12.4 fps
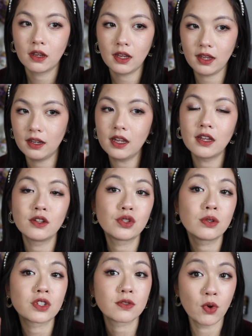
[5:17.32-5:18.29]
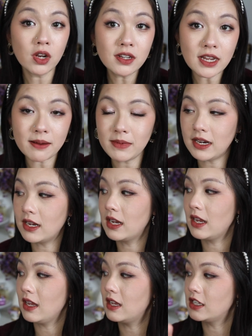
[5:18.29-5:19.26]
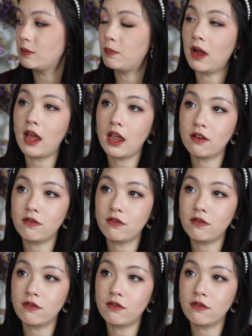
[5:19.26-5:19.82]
it into a smaller diameter is by